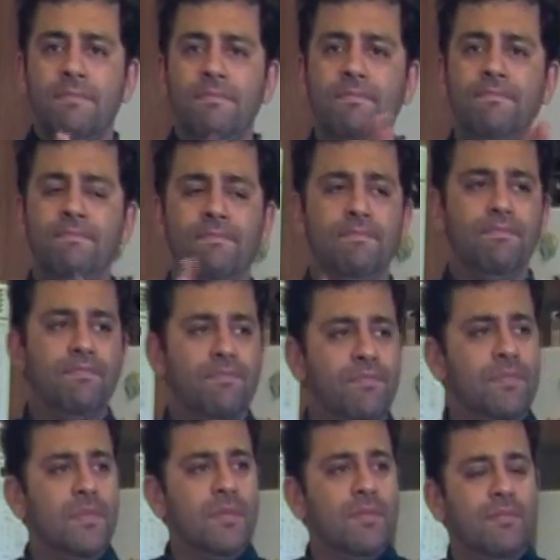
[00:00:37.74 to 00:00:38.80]

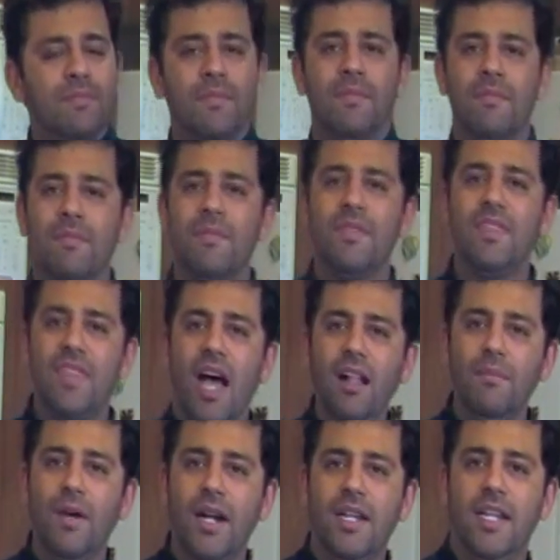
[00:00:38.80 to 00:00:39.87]

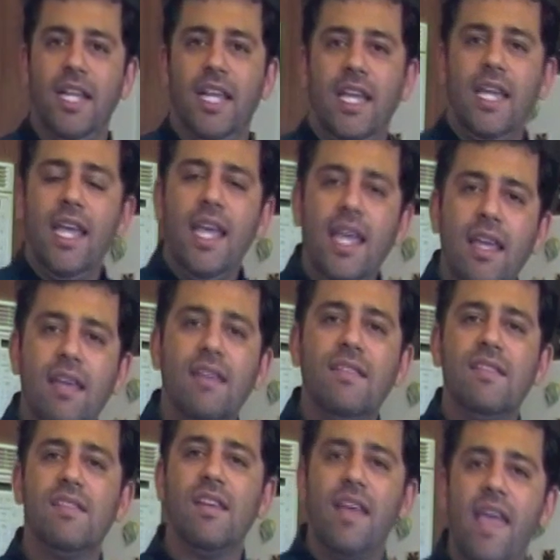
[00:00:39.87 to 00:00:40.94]
Daal Makhani
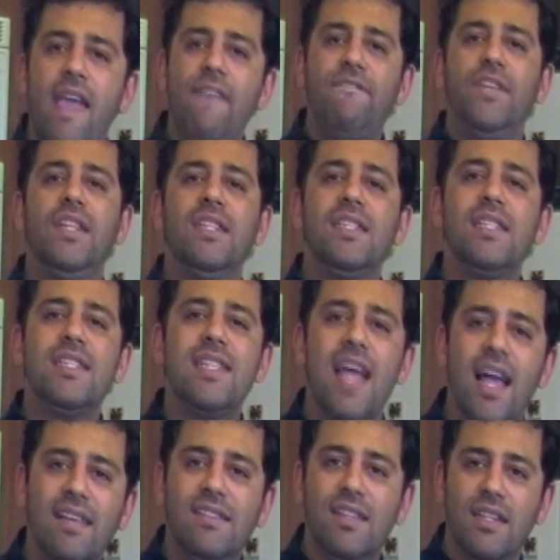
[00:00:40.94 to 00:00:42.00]
is a
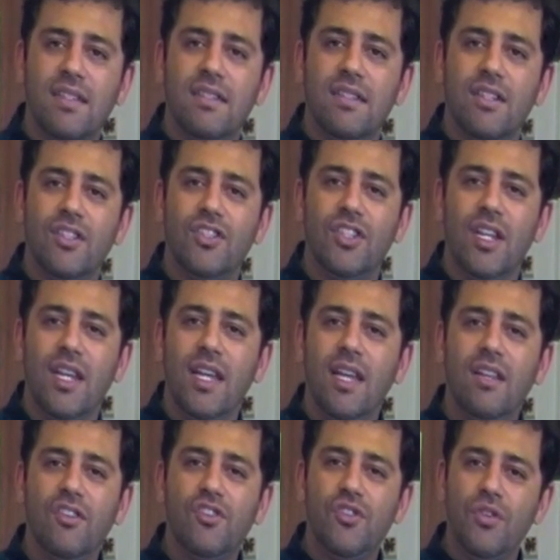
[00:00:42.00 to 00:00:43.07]
fantastic dish.
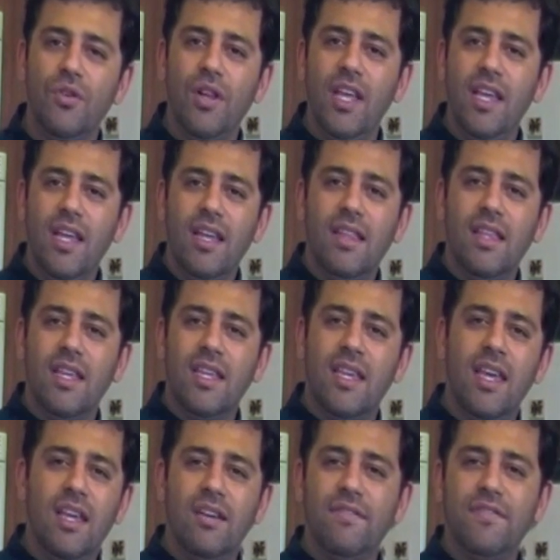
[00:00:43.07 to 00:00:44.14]
It is truly the
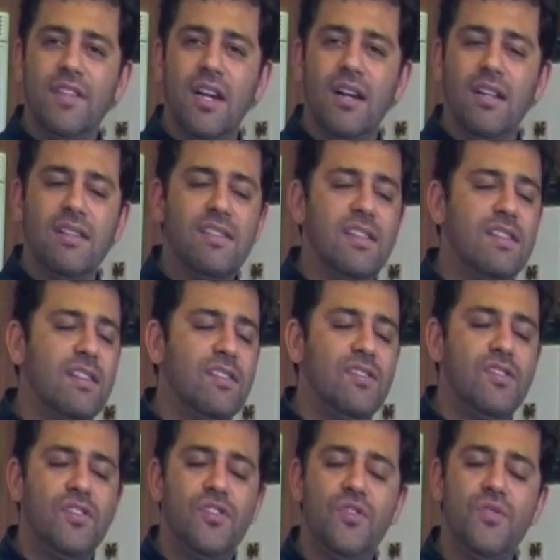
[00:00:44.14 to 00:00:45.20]
king of dals. It's
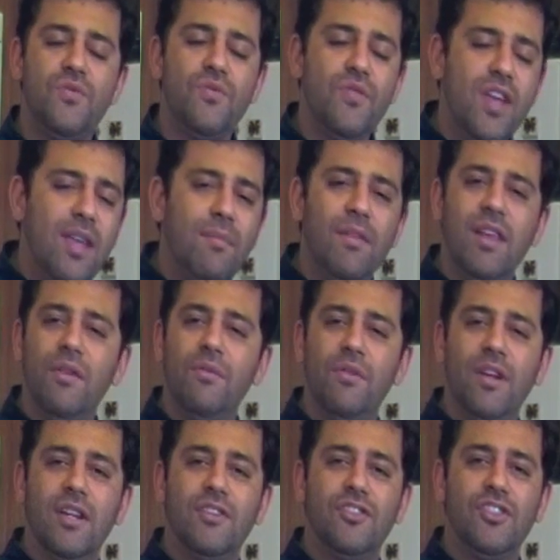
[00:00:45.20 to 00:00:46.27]
extremely
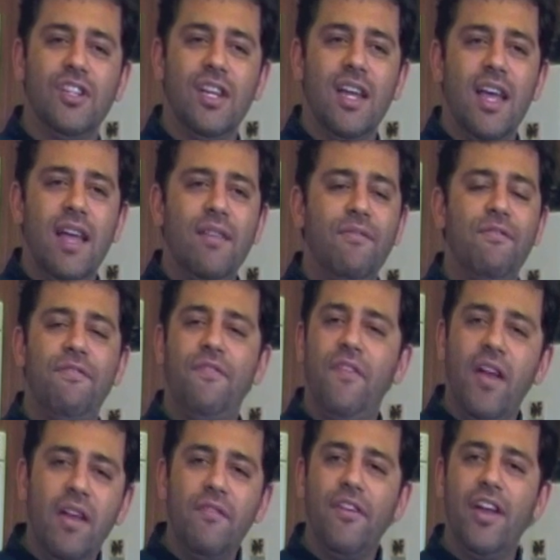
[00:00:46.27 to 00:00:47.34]
rich,
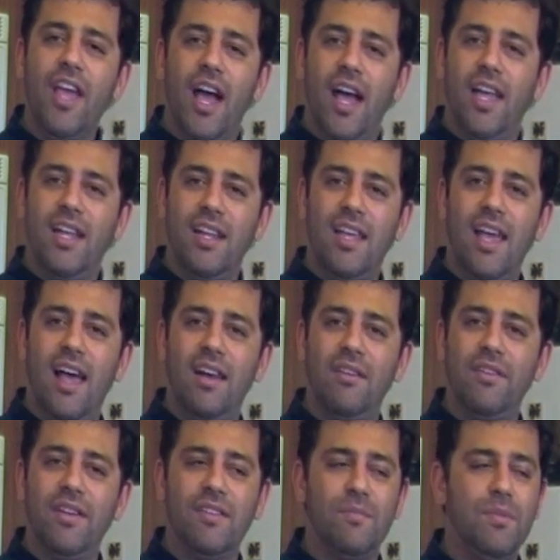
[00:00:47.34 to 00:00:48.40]
very, very high in
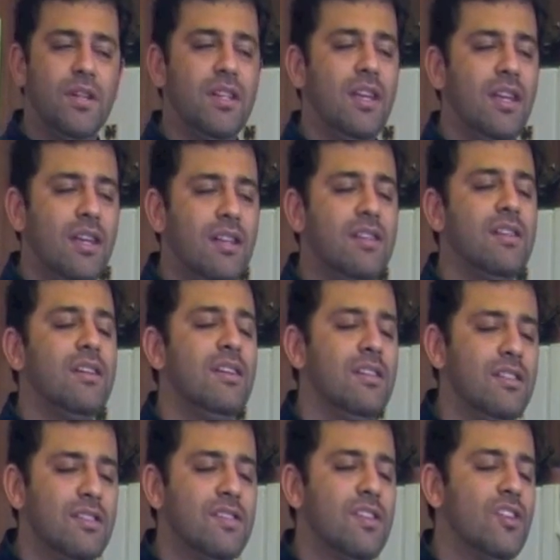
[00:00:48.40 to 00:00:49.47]
calories, but it
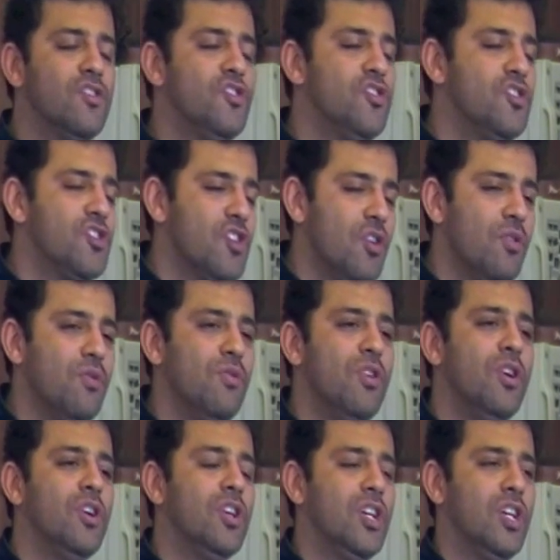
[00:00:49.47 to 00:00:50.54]
is so
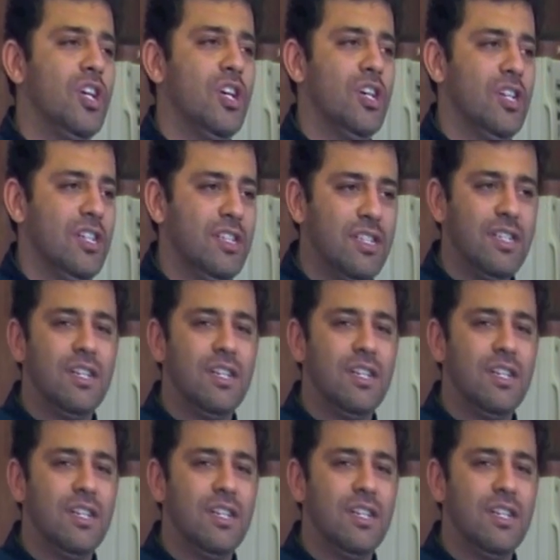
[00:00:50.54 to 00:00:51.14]
good.